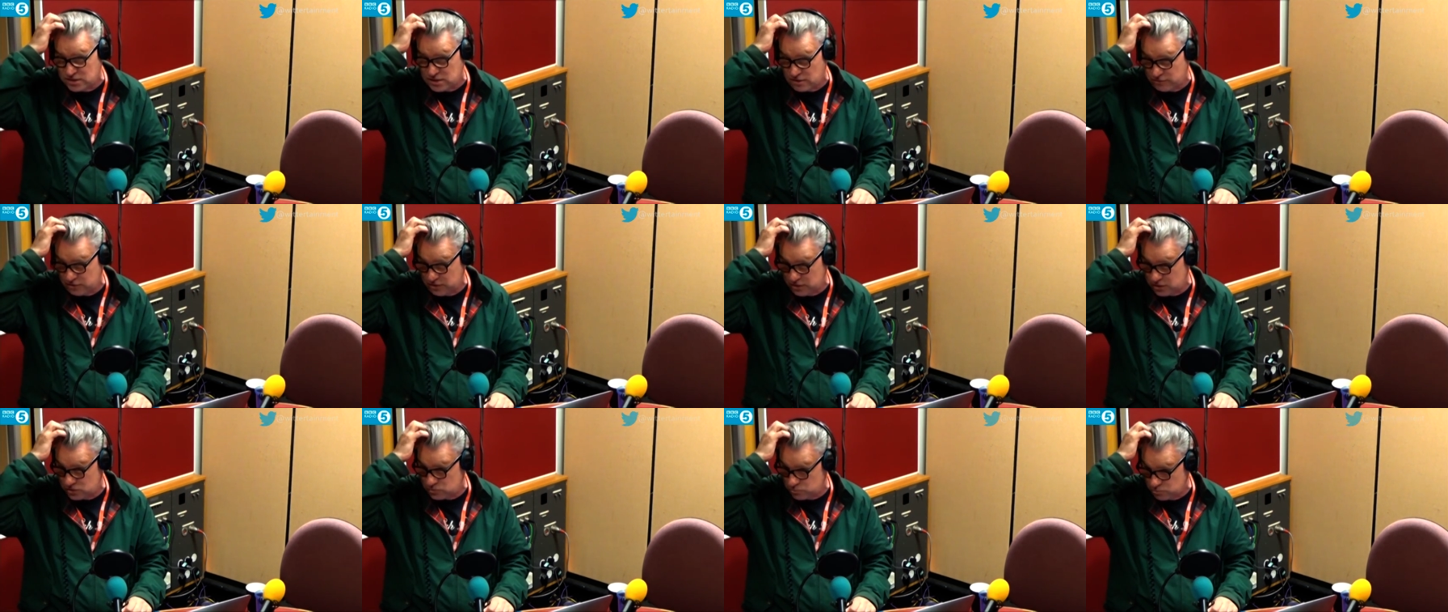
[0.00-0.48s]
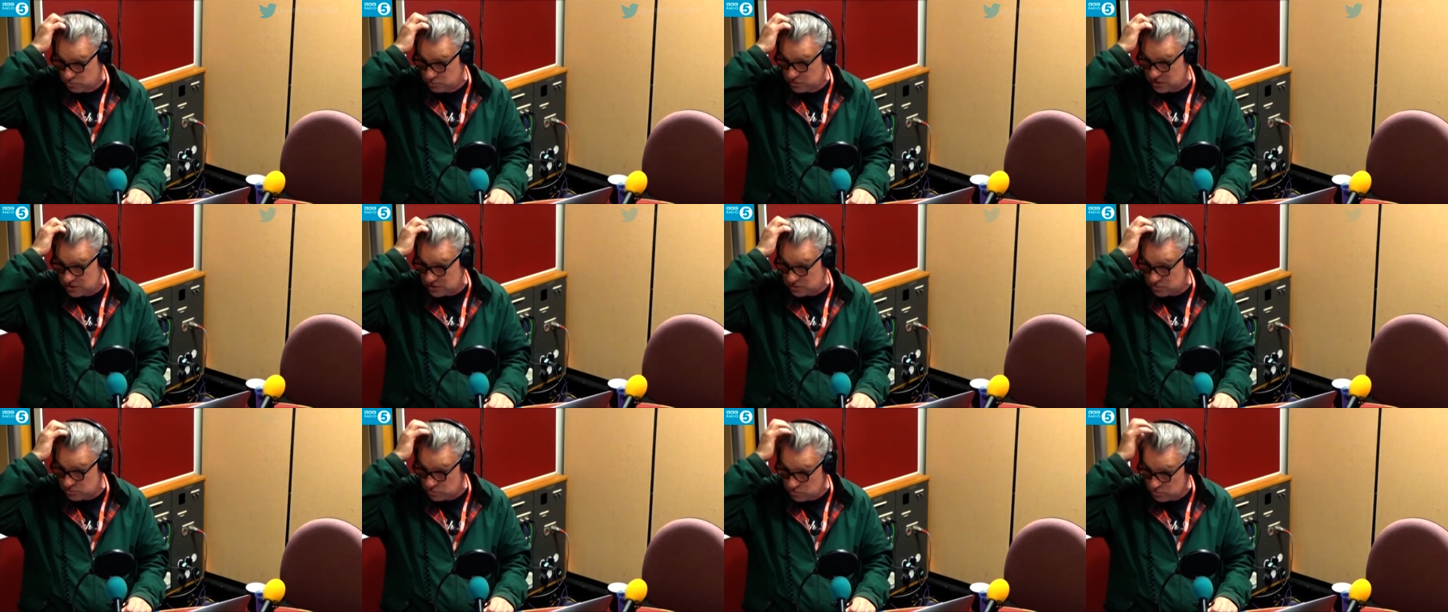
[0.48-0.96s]
He's having this
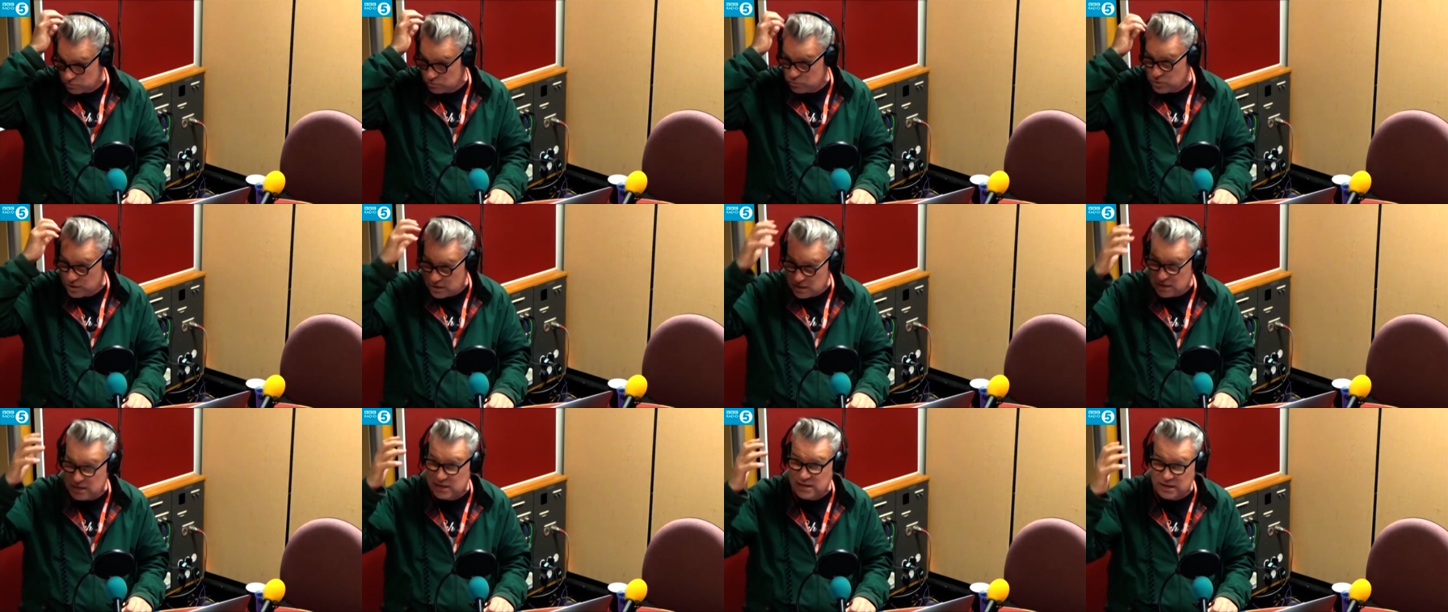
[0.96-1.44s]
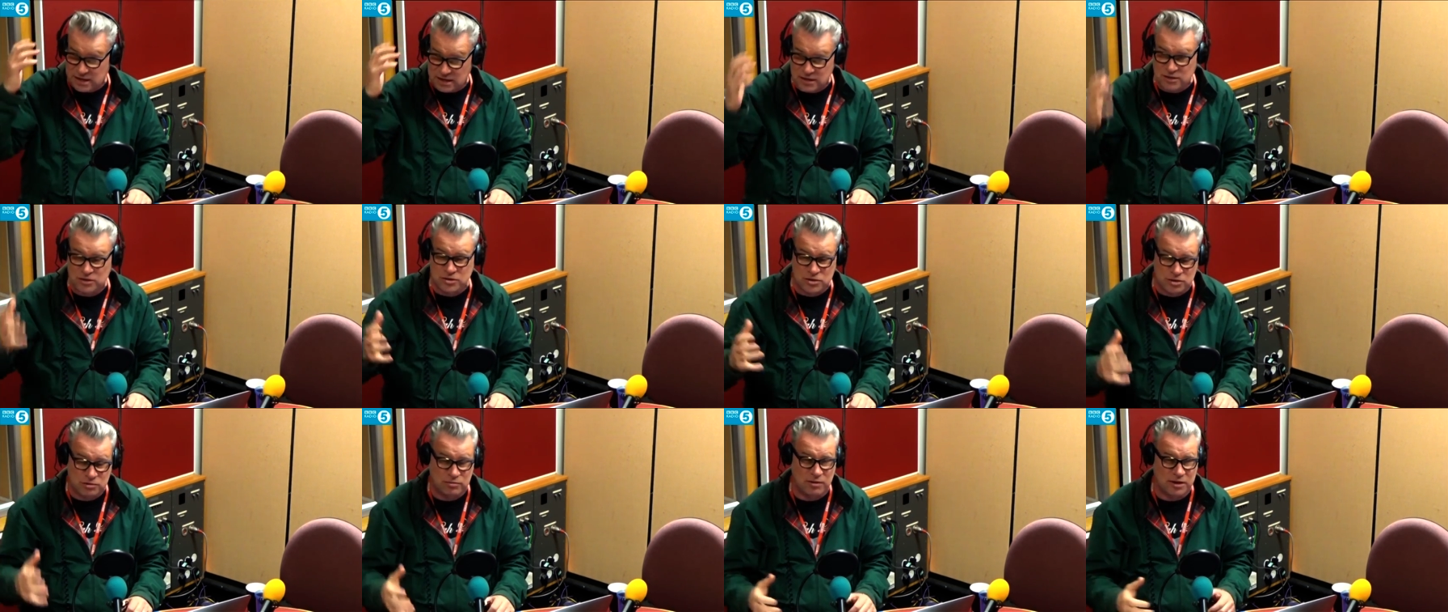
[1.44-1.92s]
this really
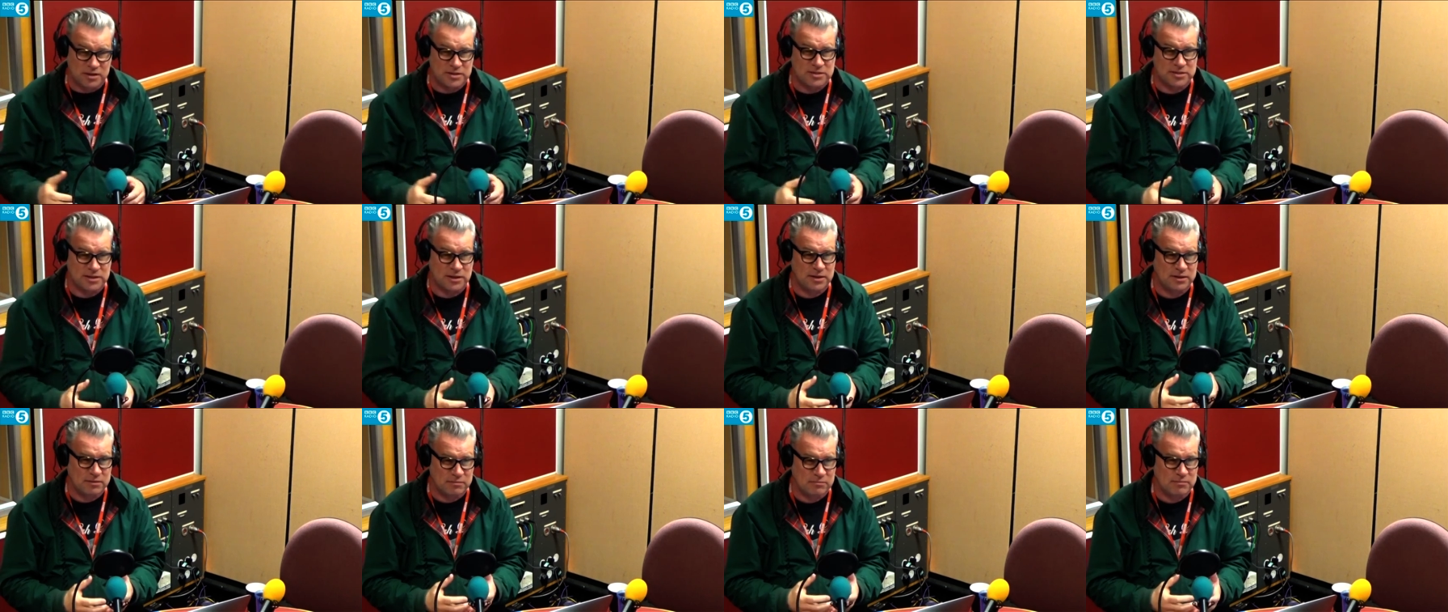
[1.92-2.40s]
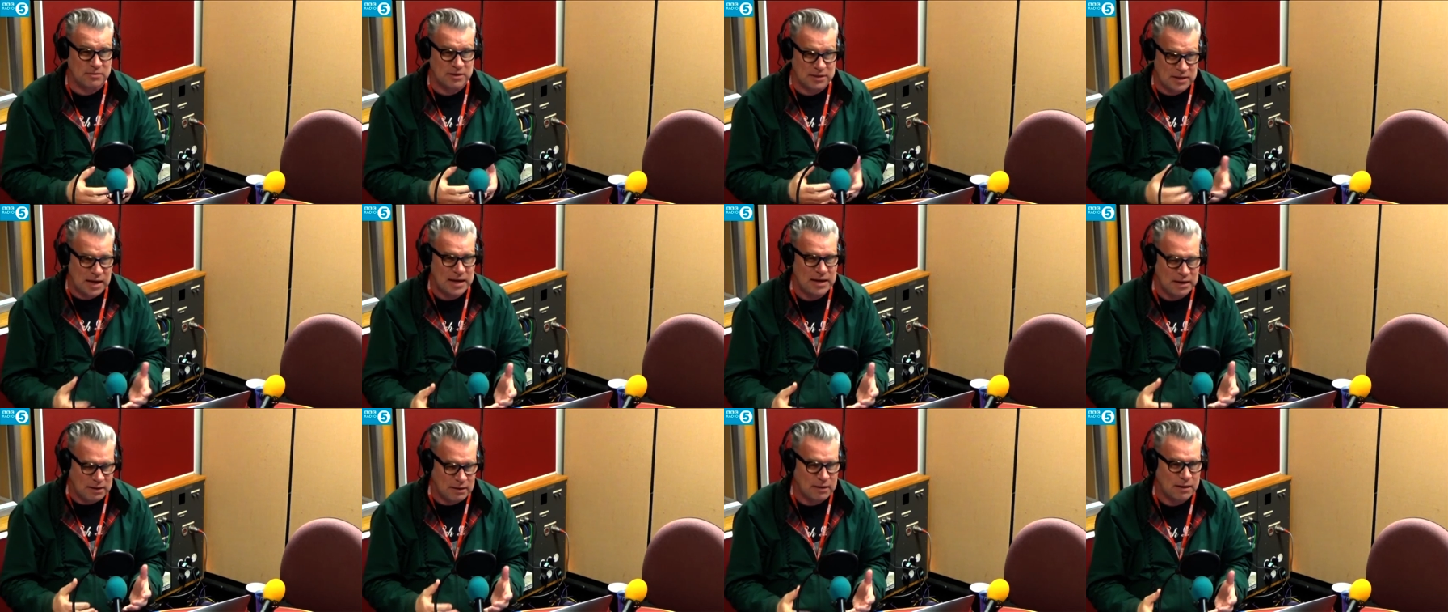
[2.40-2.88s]
interesting
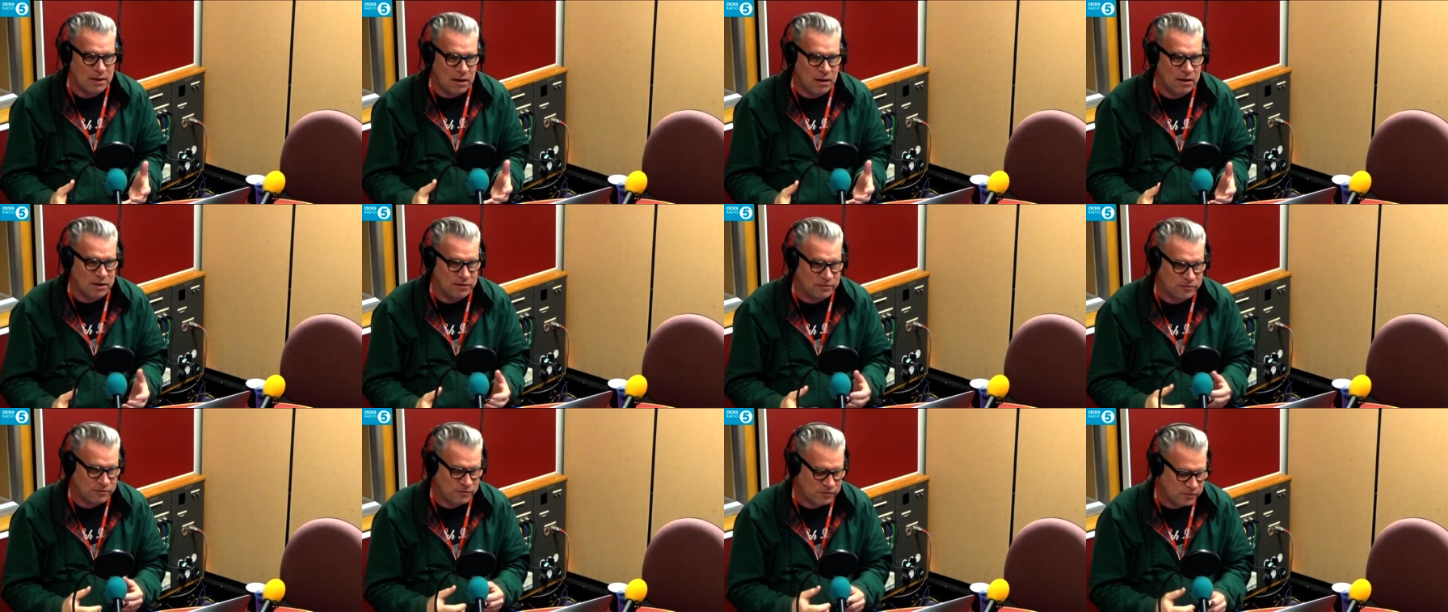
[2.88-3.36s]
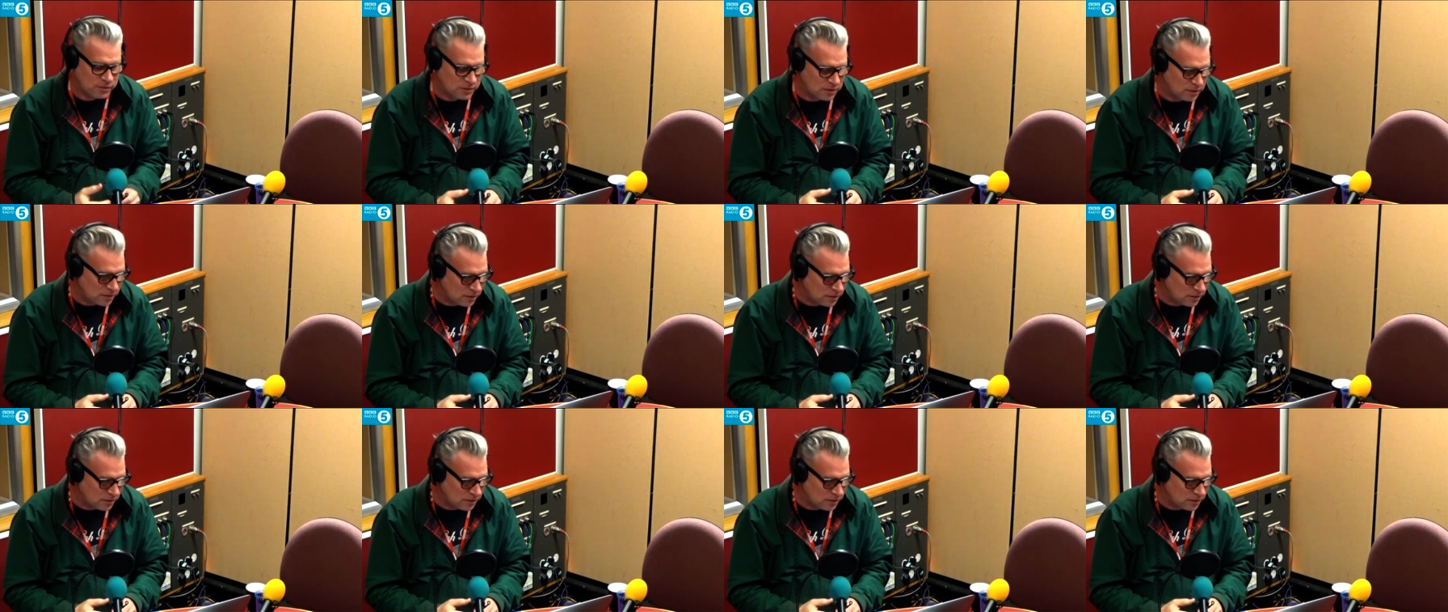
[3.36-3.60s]
late life